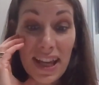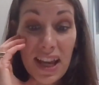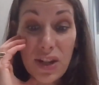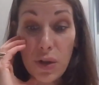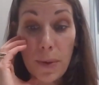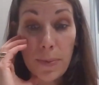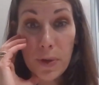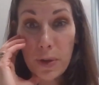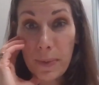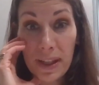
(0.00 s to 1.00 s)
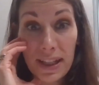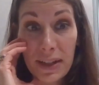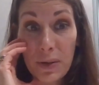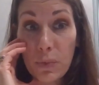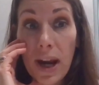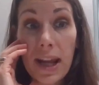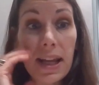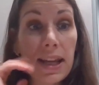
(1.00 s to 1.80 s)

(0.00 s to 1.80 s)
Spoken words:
interoperability, right?